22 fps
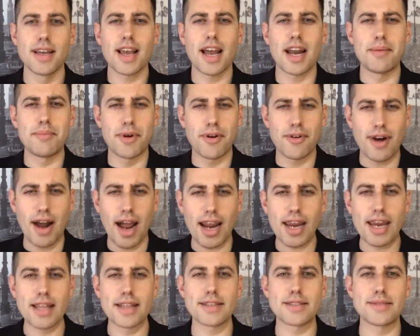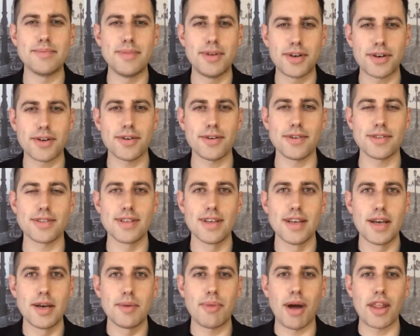kind of miraculous miracles
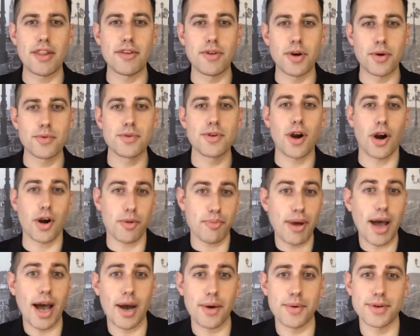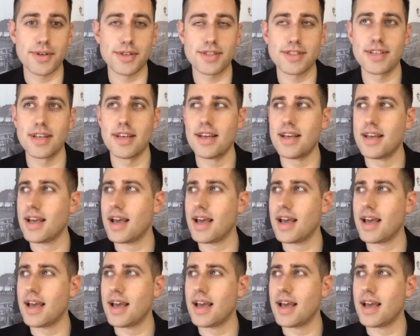by their own dark powers.